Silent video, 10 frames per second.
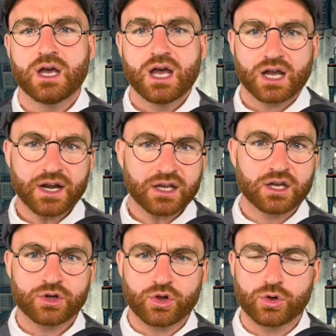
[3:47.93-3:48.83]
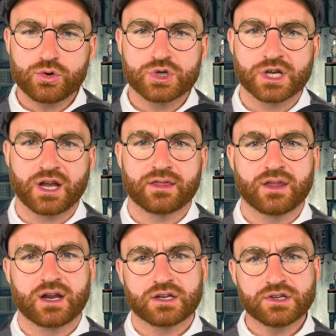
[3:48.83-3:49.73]
kind of conclusion, I
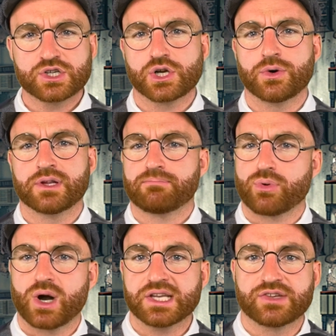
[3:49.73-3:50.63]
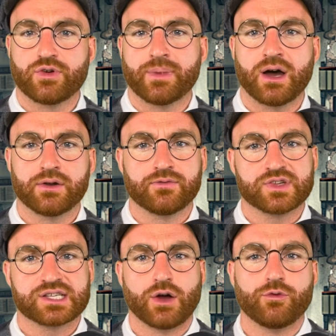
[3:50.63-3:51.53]
think, does show an impressive amount of
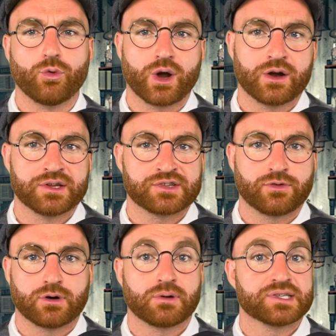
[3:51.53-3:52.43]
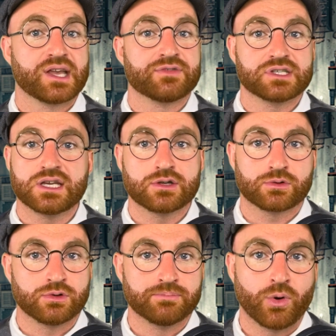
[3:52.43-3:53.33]
self-awareness for a
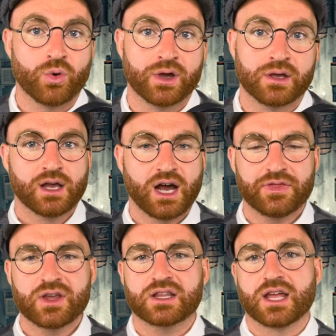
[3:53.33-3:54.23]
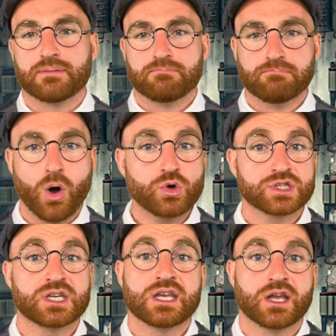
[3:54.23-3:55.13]
17-year-old boy. I think that
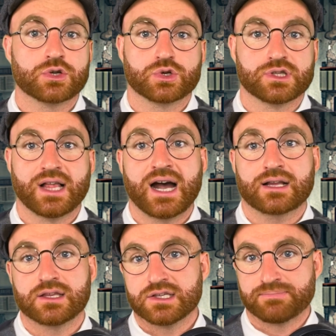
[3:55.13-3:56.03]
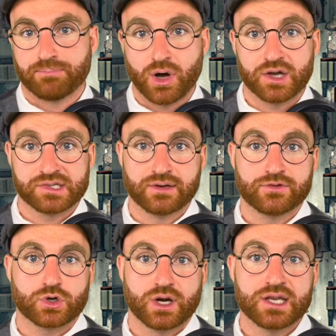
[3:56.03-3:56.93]
most teenagers lack these positive
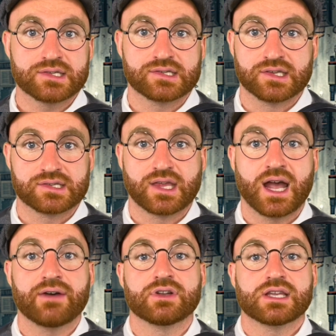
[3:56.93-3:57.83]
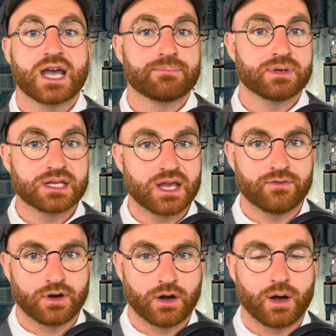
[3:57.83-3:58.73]
traits since they haven't yet been
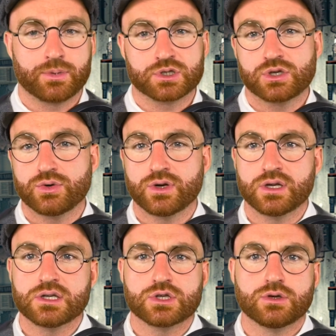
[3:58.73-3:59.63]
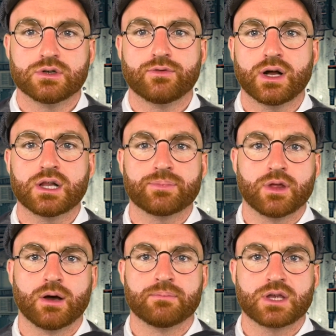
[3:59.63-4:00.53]
given an opportunity to develop
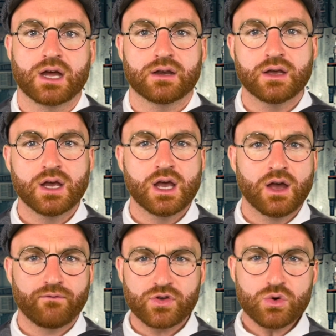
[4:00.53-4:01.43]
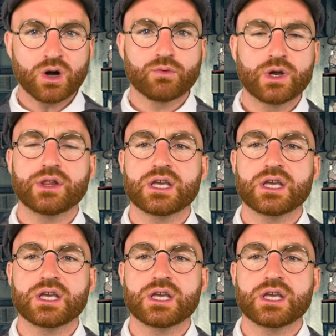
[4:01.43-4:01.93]
them, yet few are really